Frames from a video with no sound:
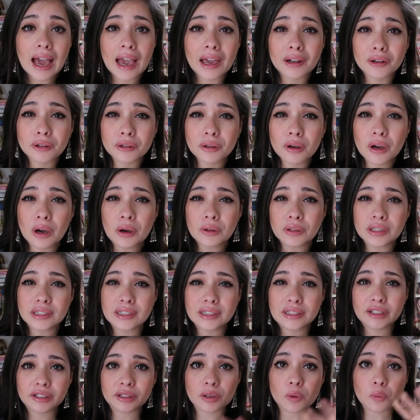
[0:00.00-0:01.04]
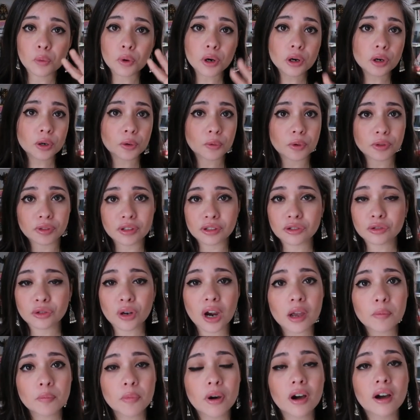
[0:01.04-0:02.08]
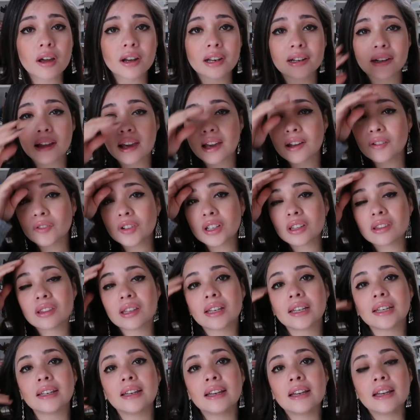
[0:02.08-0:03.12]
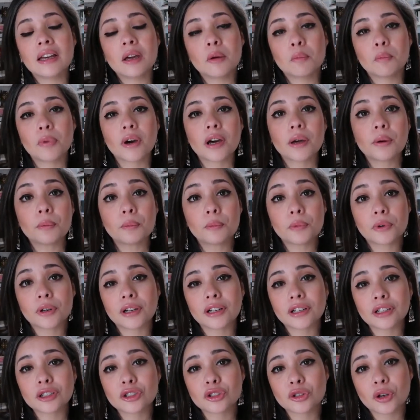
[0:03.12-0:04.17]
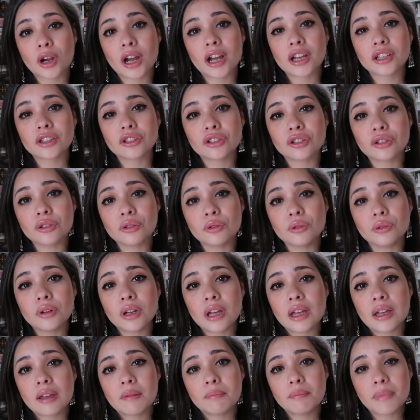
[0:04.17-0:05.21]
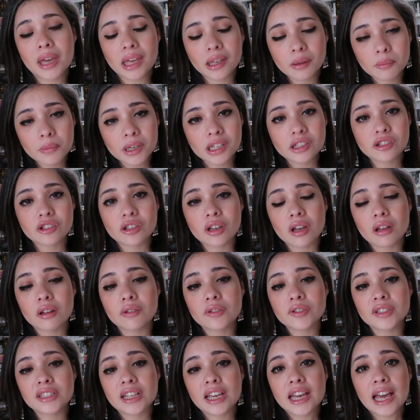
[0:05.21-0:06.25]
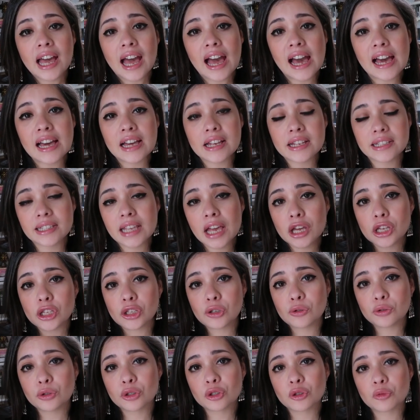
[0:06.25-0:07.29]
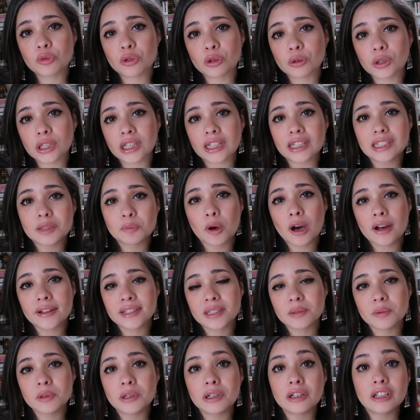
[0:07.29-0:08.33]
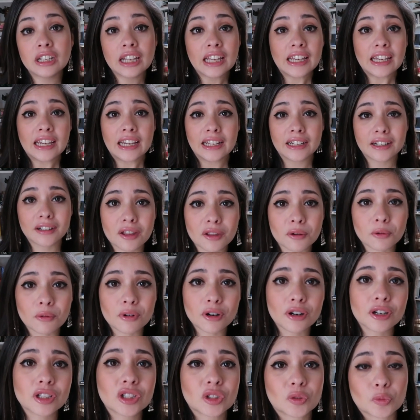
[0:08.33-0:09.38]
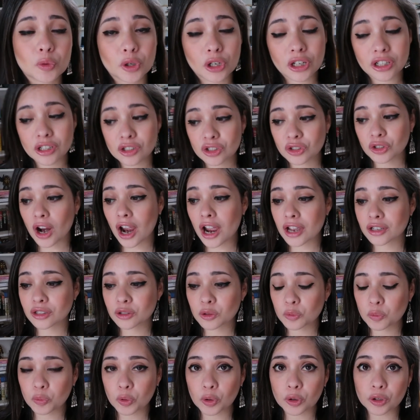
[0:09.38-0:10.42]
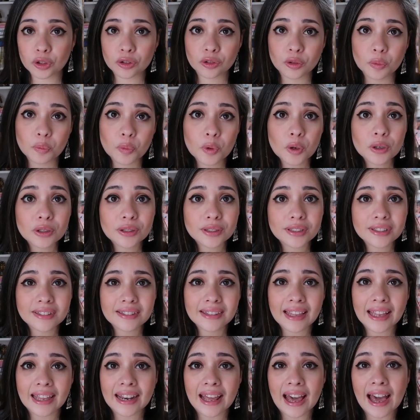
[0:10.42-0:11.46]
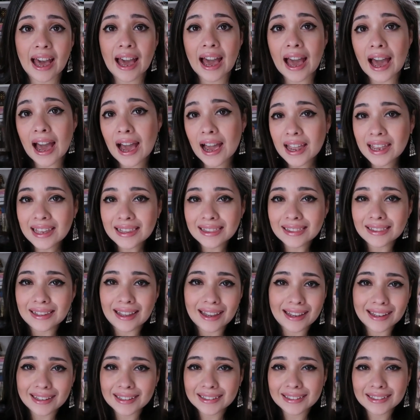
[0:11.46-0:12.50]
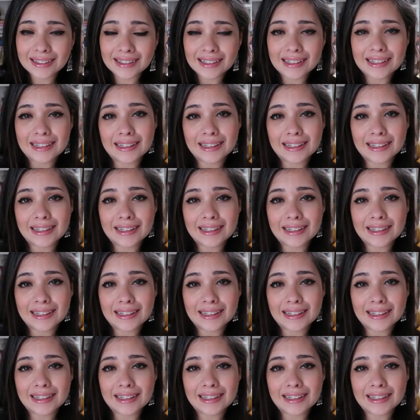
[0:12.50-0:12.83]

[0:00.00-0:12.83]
I don't know how this is gonna work with the tripod and everything, but we're gonna try to make my shelves as YouTubery as possible. In other words, we're gonna try to put the books that I like